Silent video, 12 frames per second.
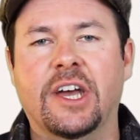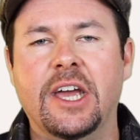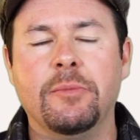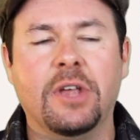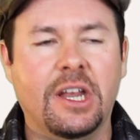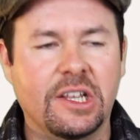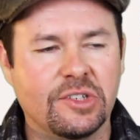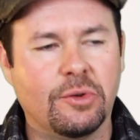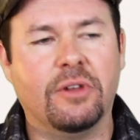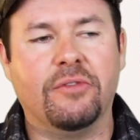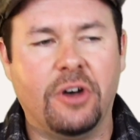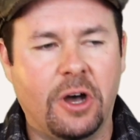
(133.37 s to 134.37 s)
I am getting
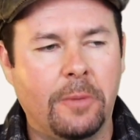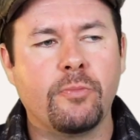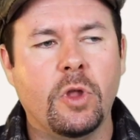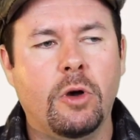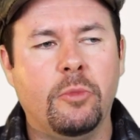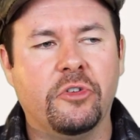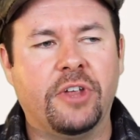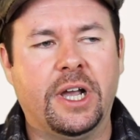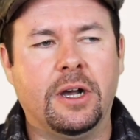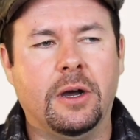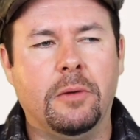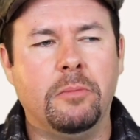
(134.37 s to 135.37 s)
sort of a, almost
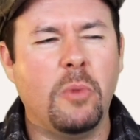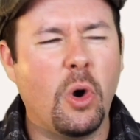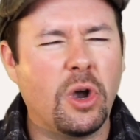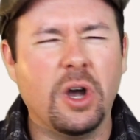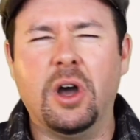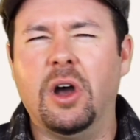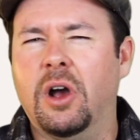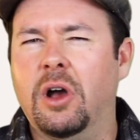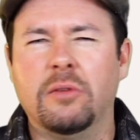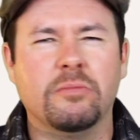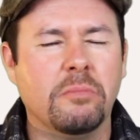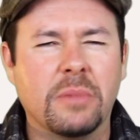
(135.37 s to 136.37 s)
like a
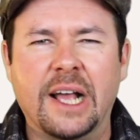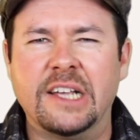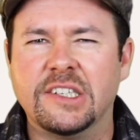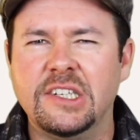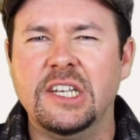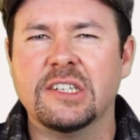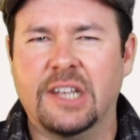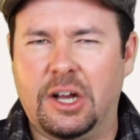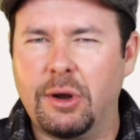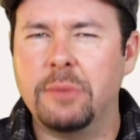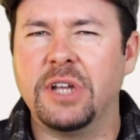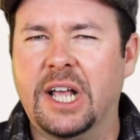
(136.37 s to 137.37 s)
mocha cassis, like
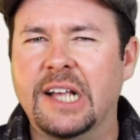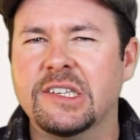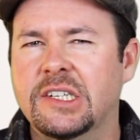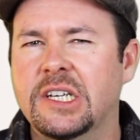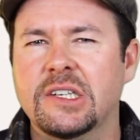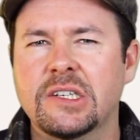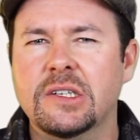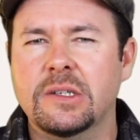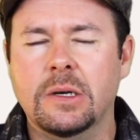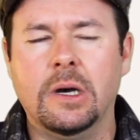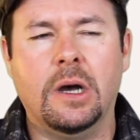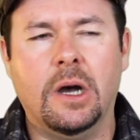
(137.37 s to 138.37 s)
creme de cassis
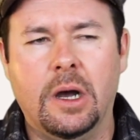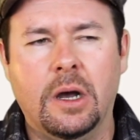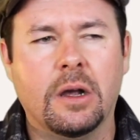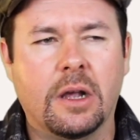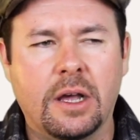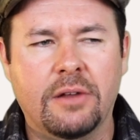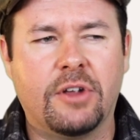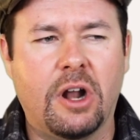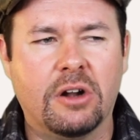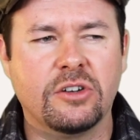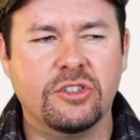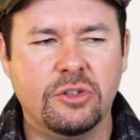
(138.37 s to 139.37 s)
uh, kind of
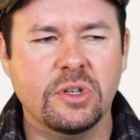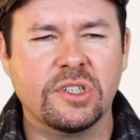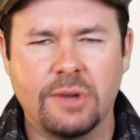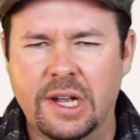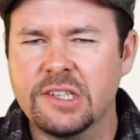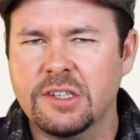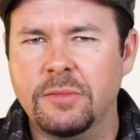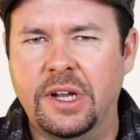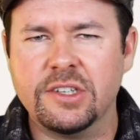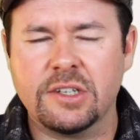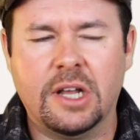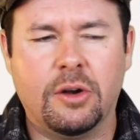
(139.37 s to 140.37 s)
character to it. So it has some
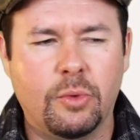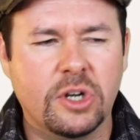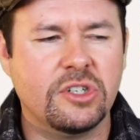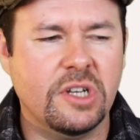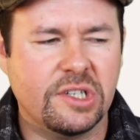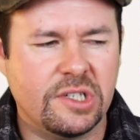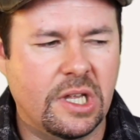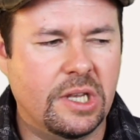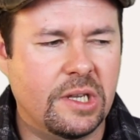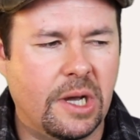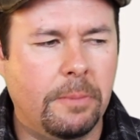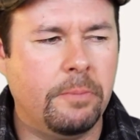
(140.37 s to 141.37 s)
nice kind of richness
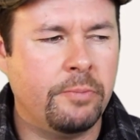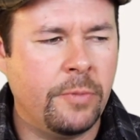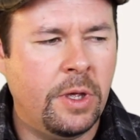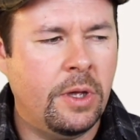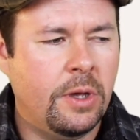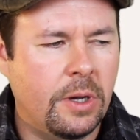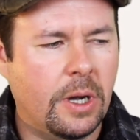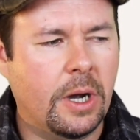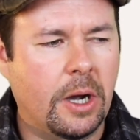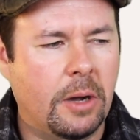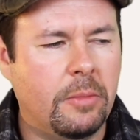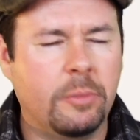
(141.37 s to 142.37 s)
and um, uh,
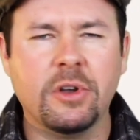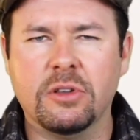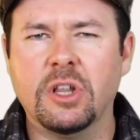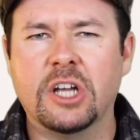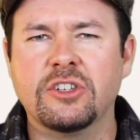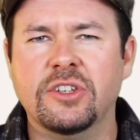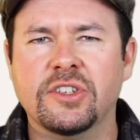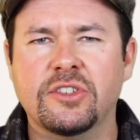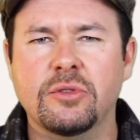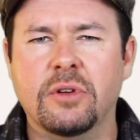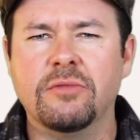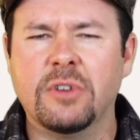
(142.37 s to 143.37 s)
a bit of lushness
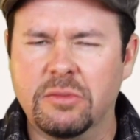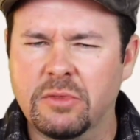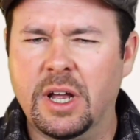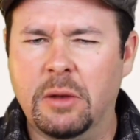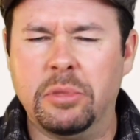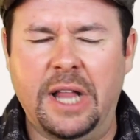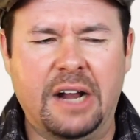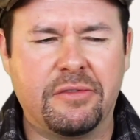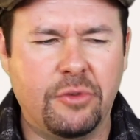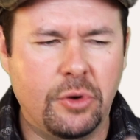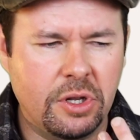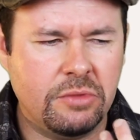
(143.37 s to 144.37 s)
to it, very kind of black
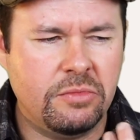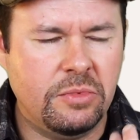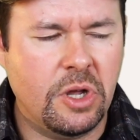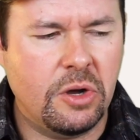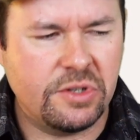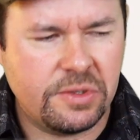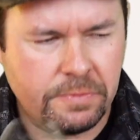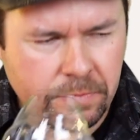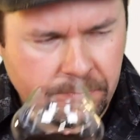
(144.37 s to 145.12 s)
fruited nose.